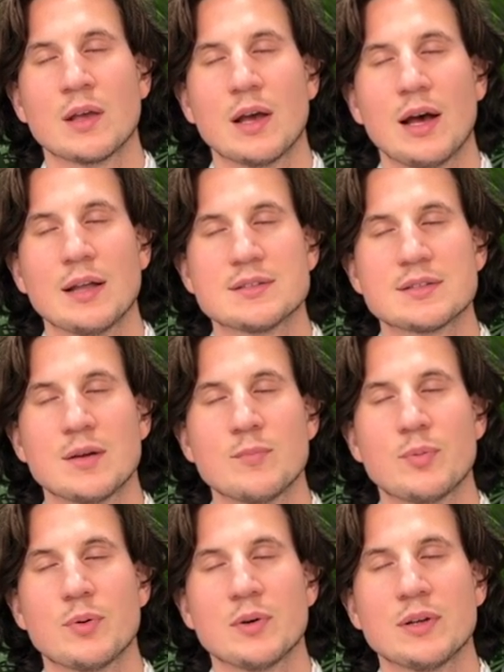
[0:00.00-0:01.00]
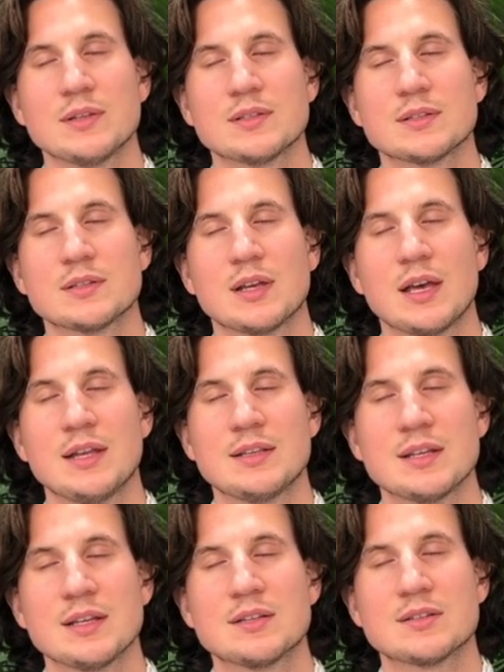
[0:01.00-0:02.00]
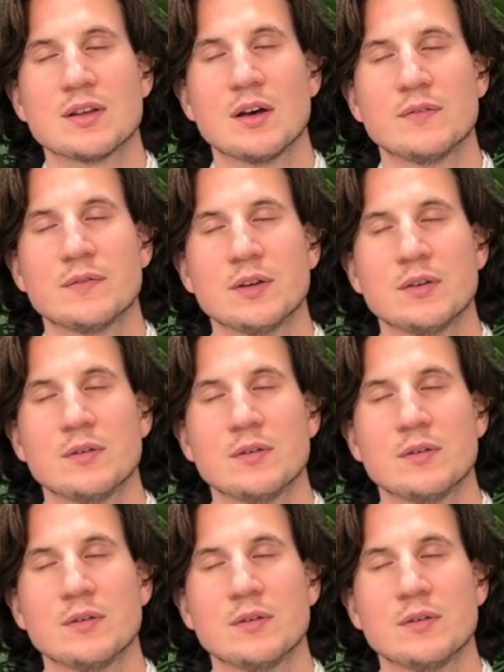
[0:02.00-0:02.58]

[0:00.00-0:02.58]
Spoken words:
At some point, it did serve you.